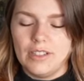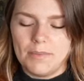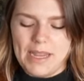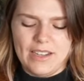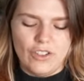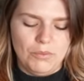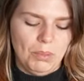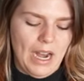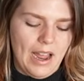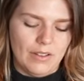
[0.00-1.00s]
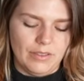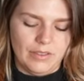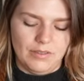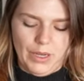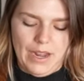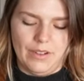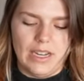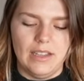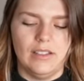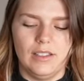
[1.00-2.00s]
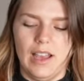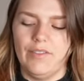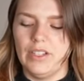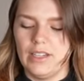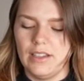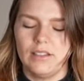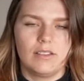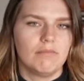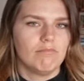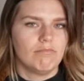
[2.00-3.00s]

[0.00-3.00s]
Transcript: To me, just brown is 70s.